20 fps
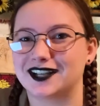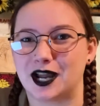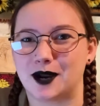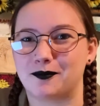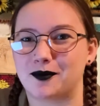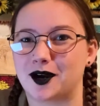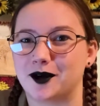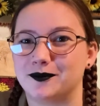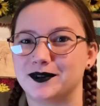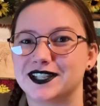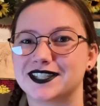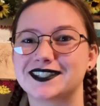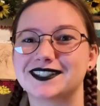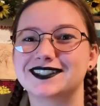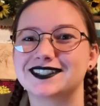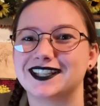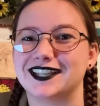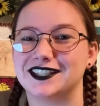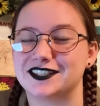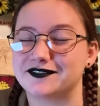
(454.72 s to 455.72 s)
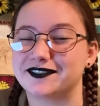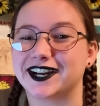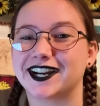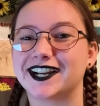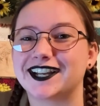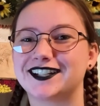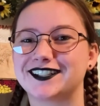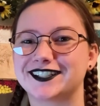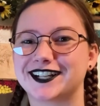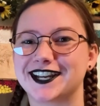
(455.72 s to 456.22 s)
I promise. It's very
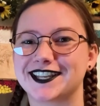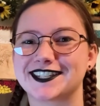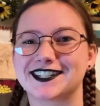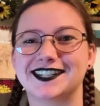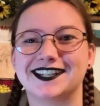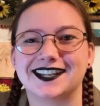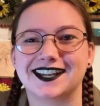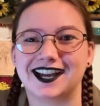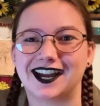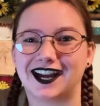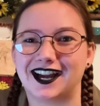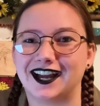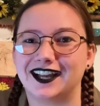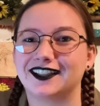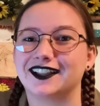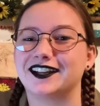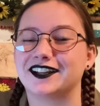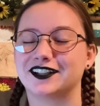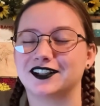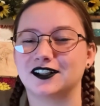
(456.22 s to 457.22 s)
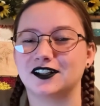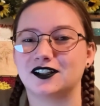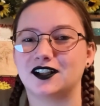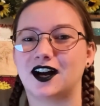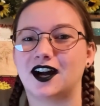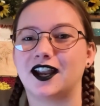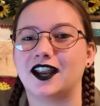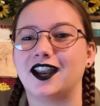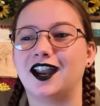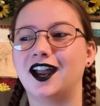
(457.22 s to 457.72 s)
interesting. I like it a
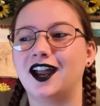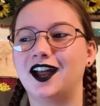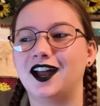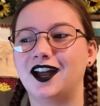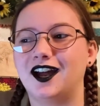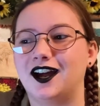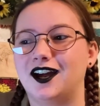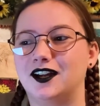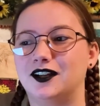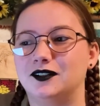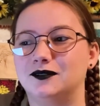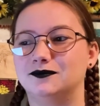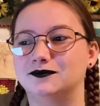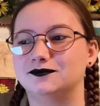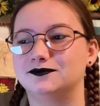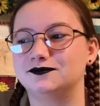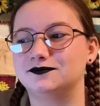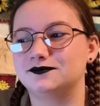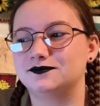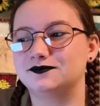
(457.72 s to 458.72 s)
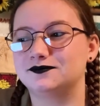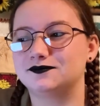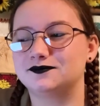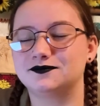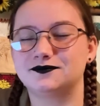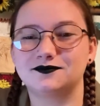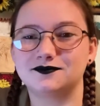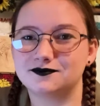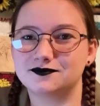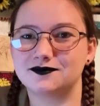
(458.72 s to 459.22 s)
lot. Um,
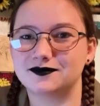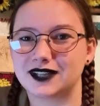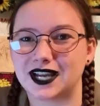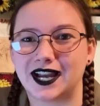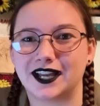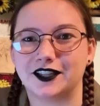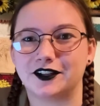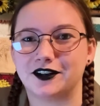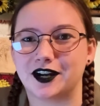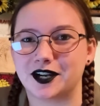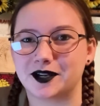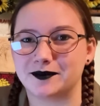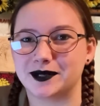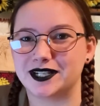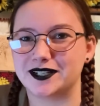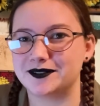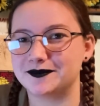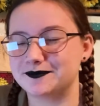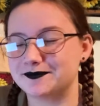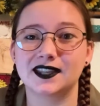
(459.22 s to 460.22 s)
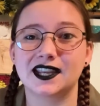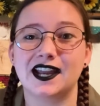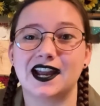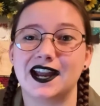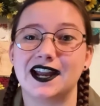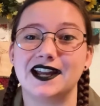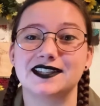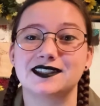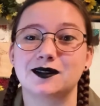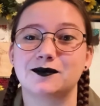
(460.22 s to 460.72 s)
I highly recommend.
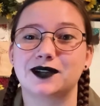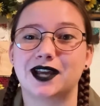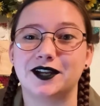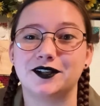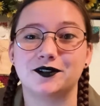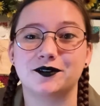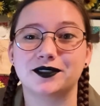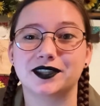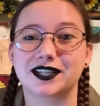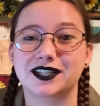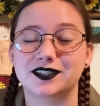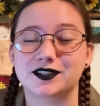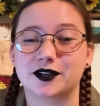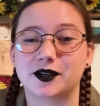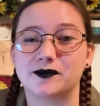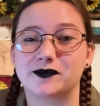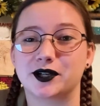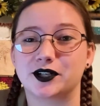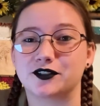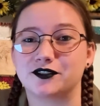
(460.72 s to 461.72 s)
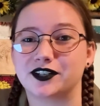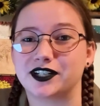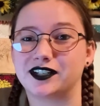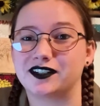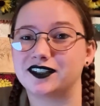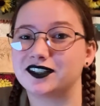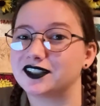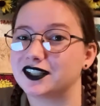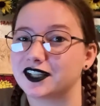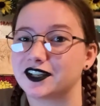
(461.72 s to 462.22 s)
Except I don't think it's a good book to
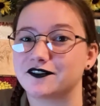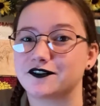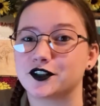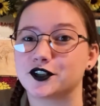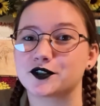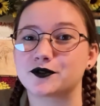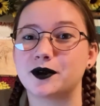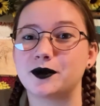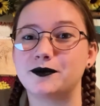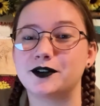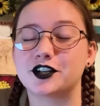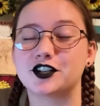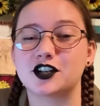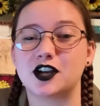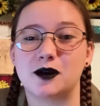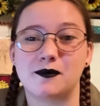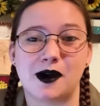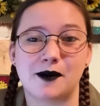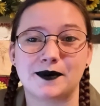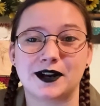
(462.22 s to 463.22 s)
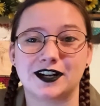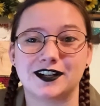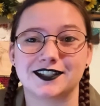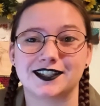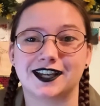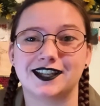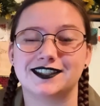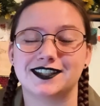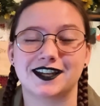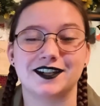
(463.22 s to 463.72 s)
read like if you're squeamish about
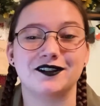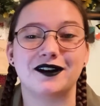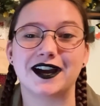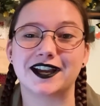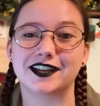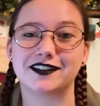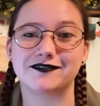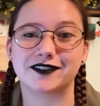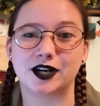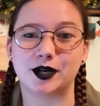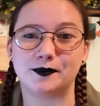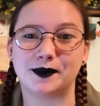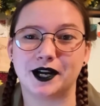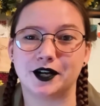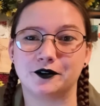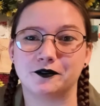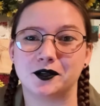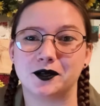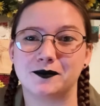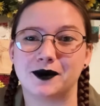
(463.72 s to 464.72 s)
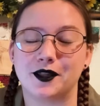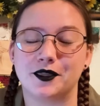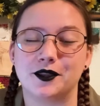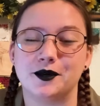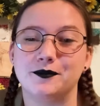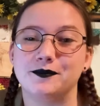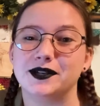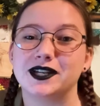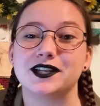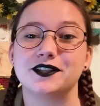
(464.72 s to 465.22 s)
parasites. I know I get very paranoid about
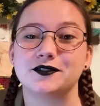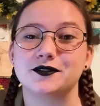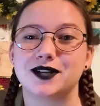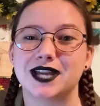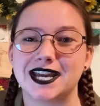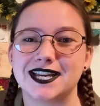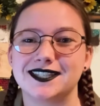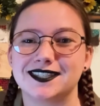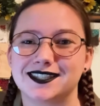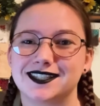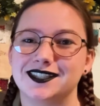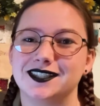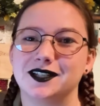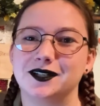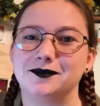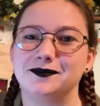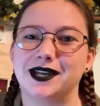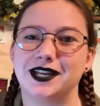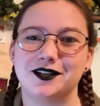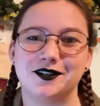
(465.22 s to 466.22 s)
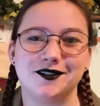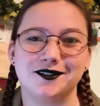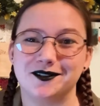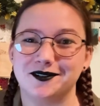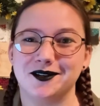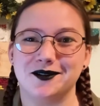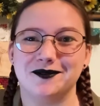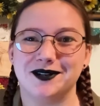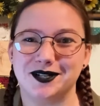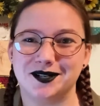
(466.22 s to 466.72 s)
them because you can't see them and you don't
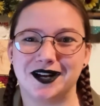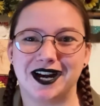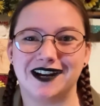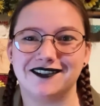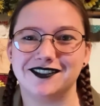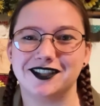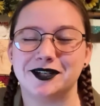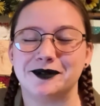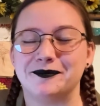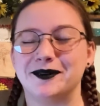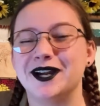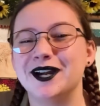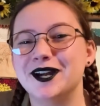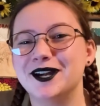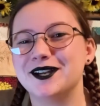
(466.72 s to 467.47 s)
know when you have them.